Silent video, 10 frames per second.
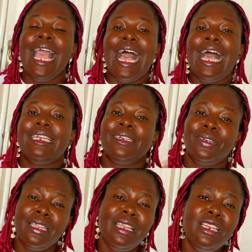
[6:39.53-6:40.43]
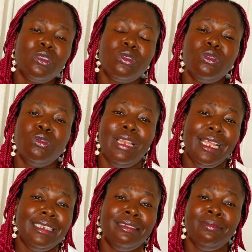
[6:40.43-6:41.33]
and another thing is also to
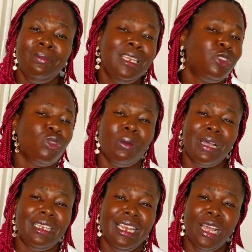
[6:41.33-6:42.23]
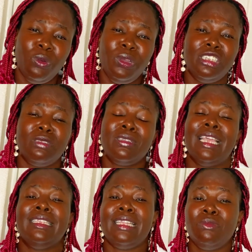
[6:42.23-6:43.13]
learn little about the language
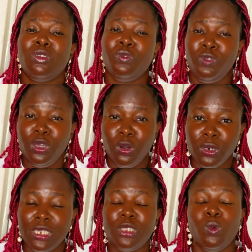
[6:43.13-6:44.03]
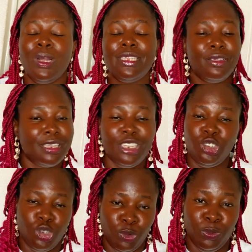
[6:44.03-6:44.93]
especially in terms of figures so 1000 is
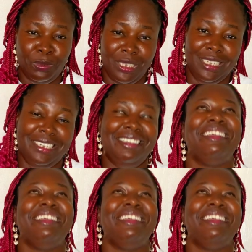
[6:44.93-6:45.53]
Jumbi